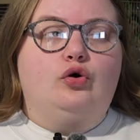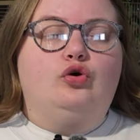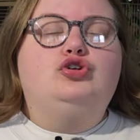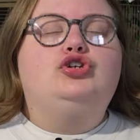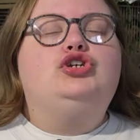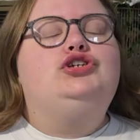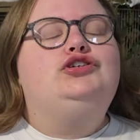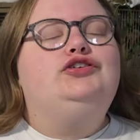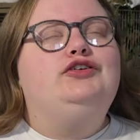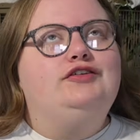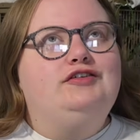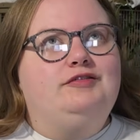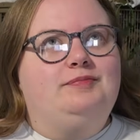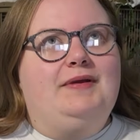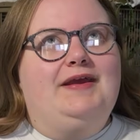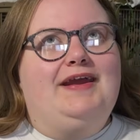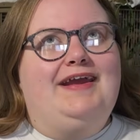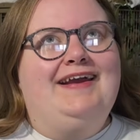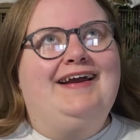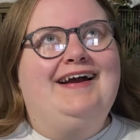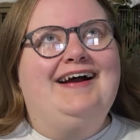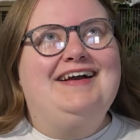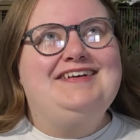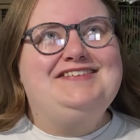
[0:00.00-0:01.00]
or should
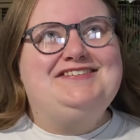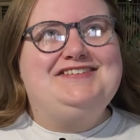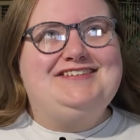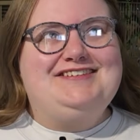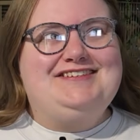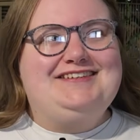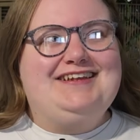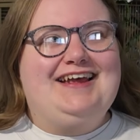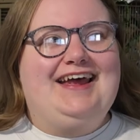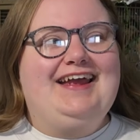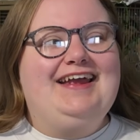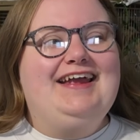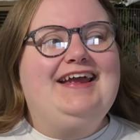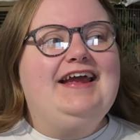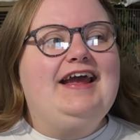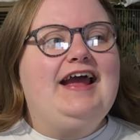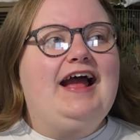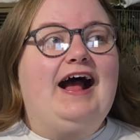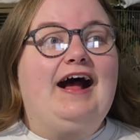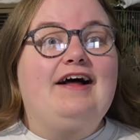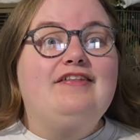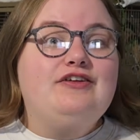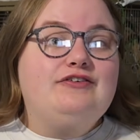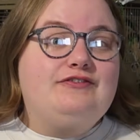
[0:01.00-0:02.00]
be, I should say,
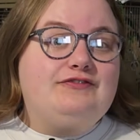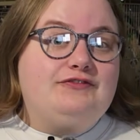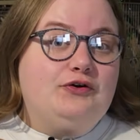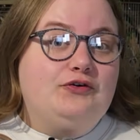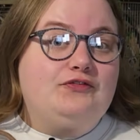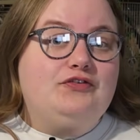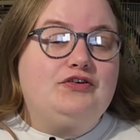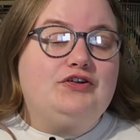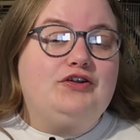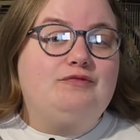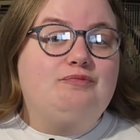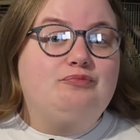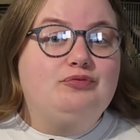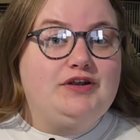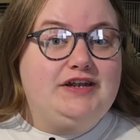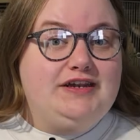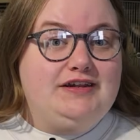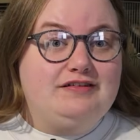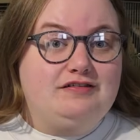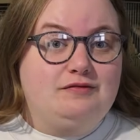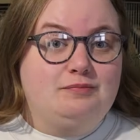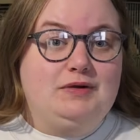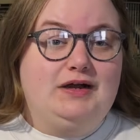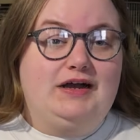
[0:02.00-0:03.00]
at the forefront of
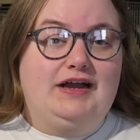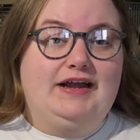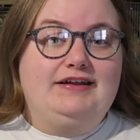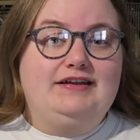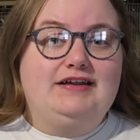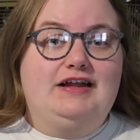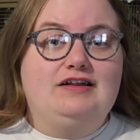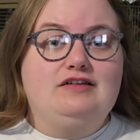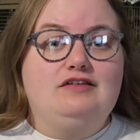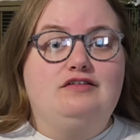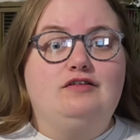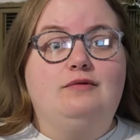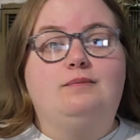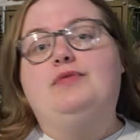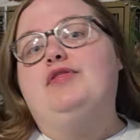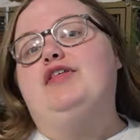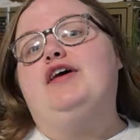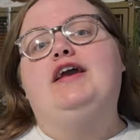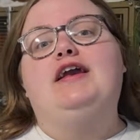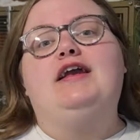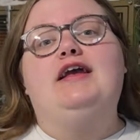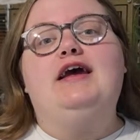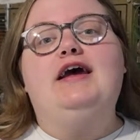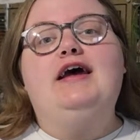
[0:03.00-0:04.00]
breeders' mind, and
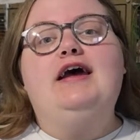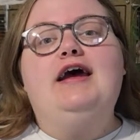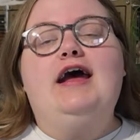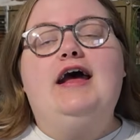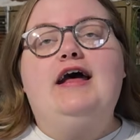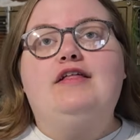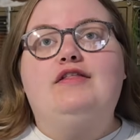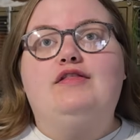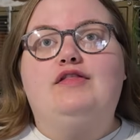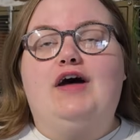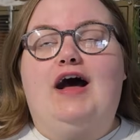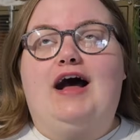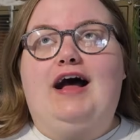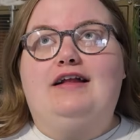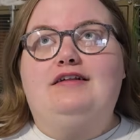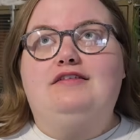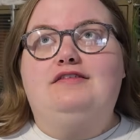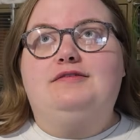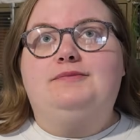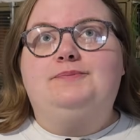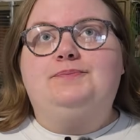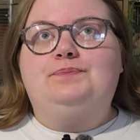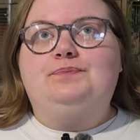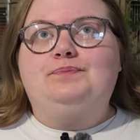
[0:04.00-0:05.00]
something
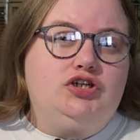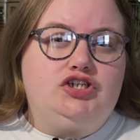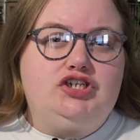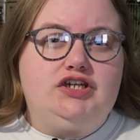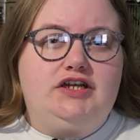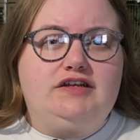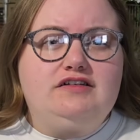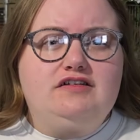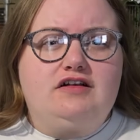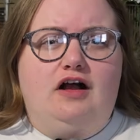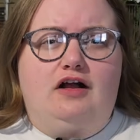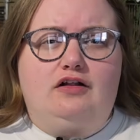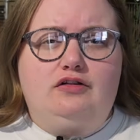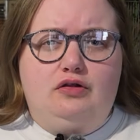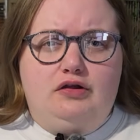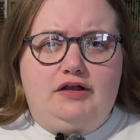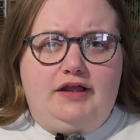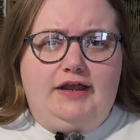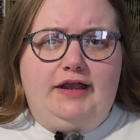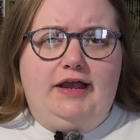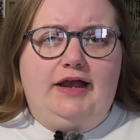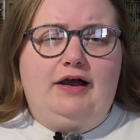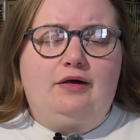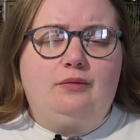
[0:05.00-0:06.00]
that judges are
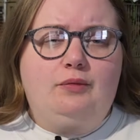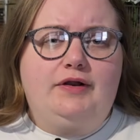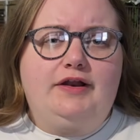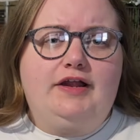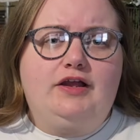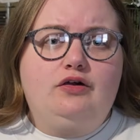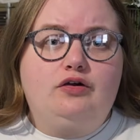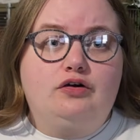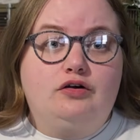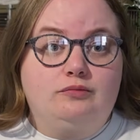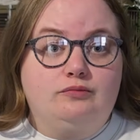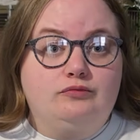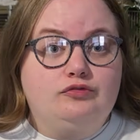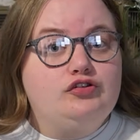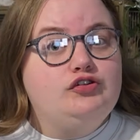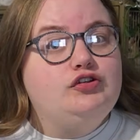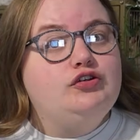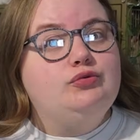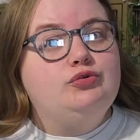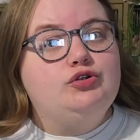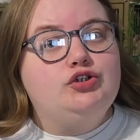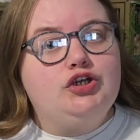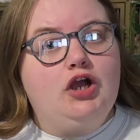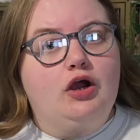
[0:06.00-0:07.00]
looking at when it comes
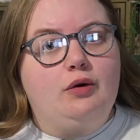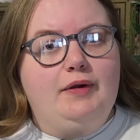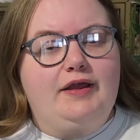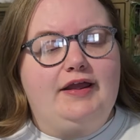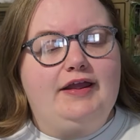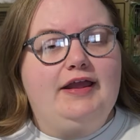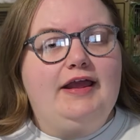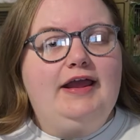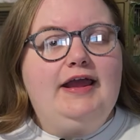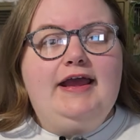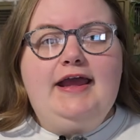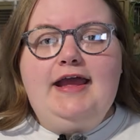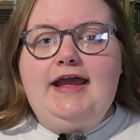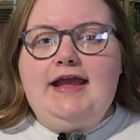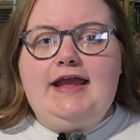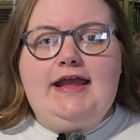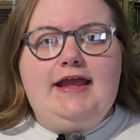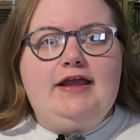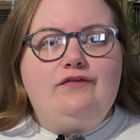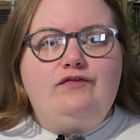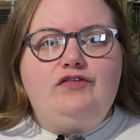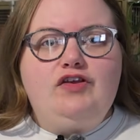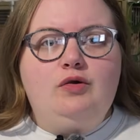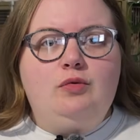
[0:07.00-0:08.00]
to showing.
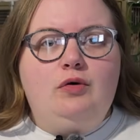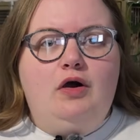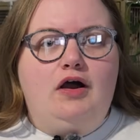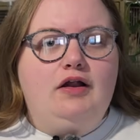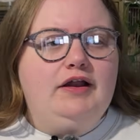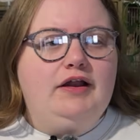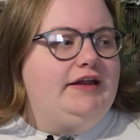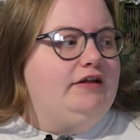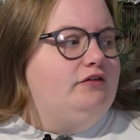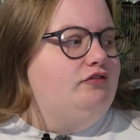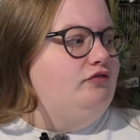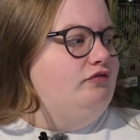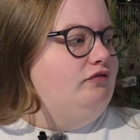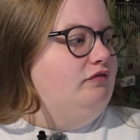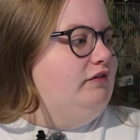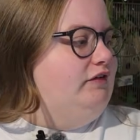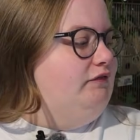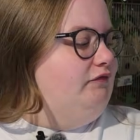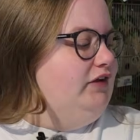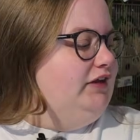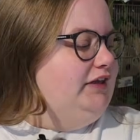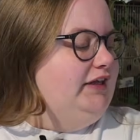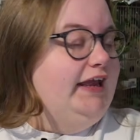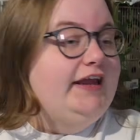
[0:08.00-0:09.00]
If you aren't
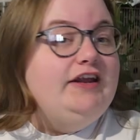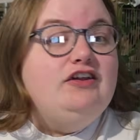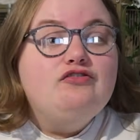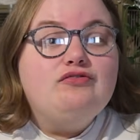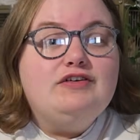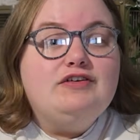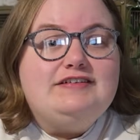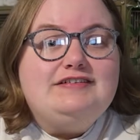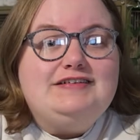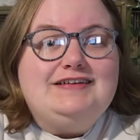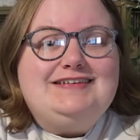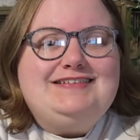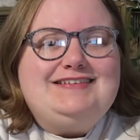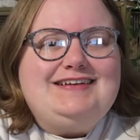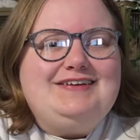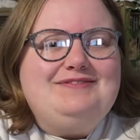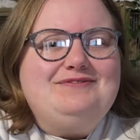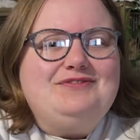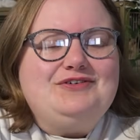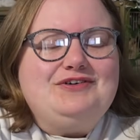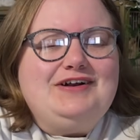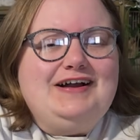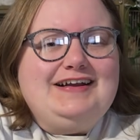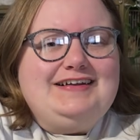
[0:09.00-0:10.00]
really interested
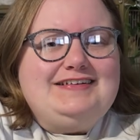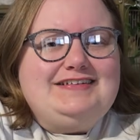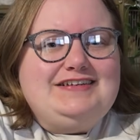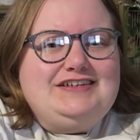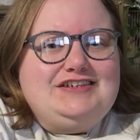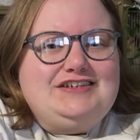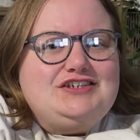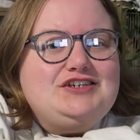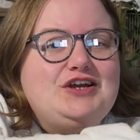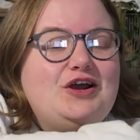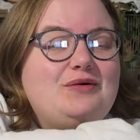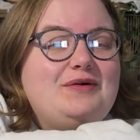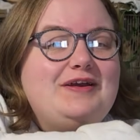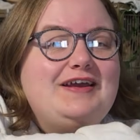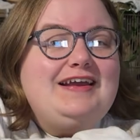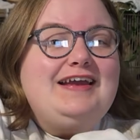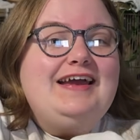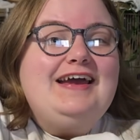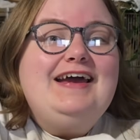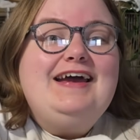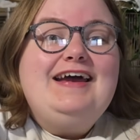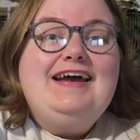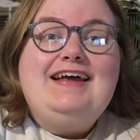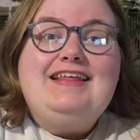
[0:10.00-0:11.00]
in variety
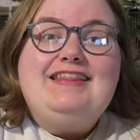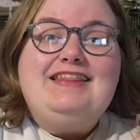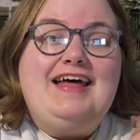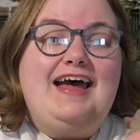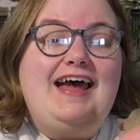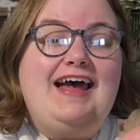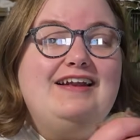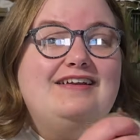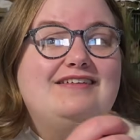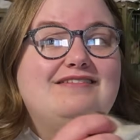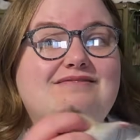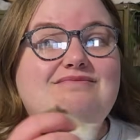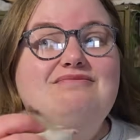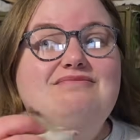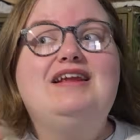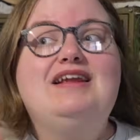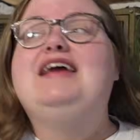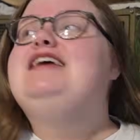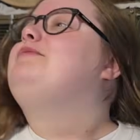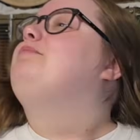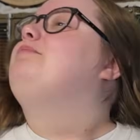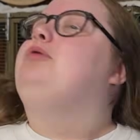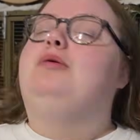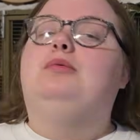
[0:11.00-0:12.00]
showing, then
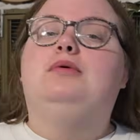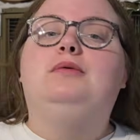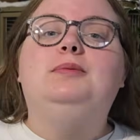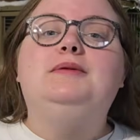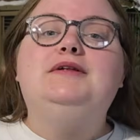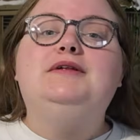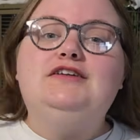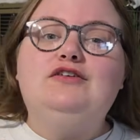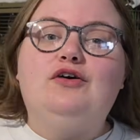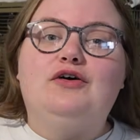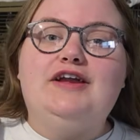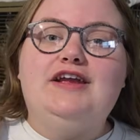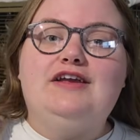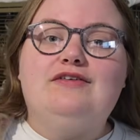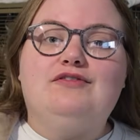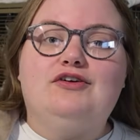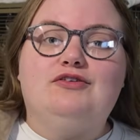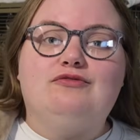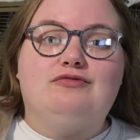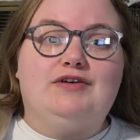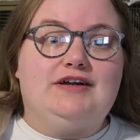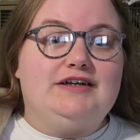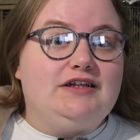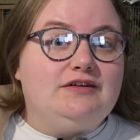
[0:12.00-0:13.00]
it's probably not
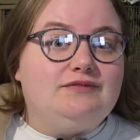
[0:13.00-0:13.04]
even